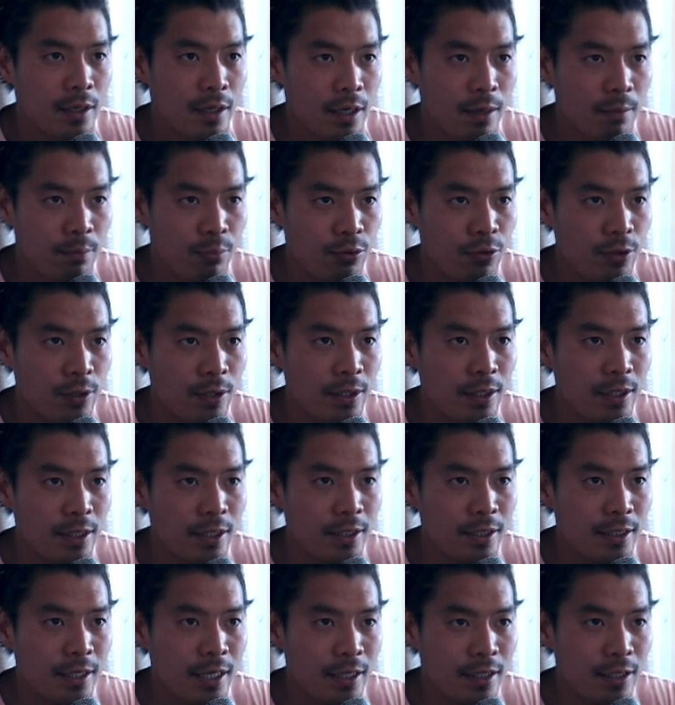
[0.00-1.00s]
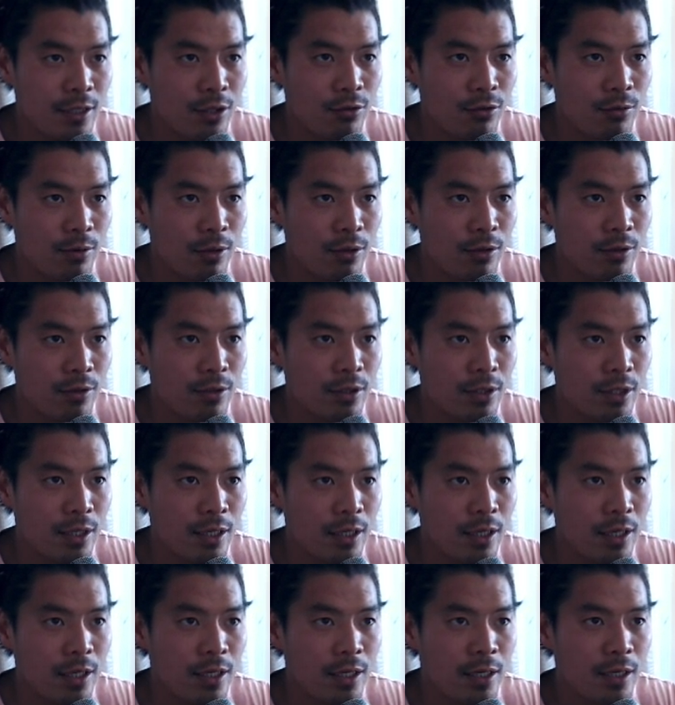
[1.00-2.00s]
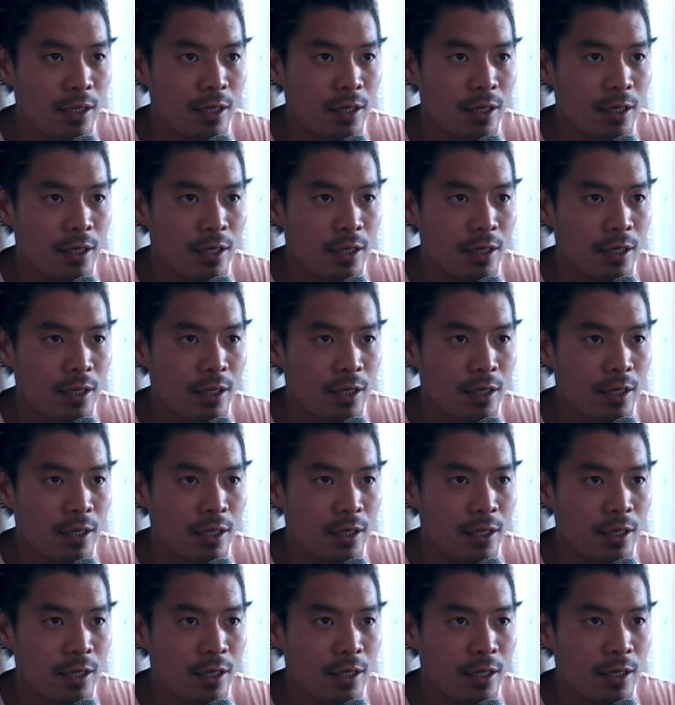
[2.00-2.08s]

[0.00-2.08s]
completely intended throws. Like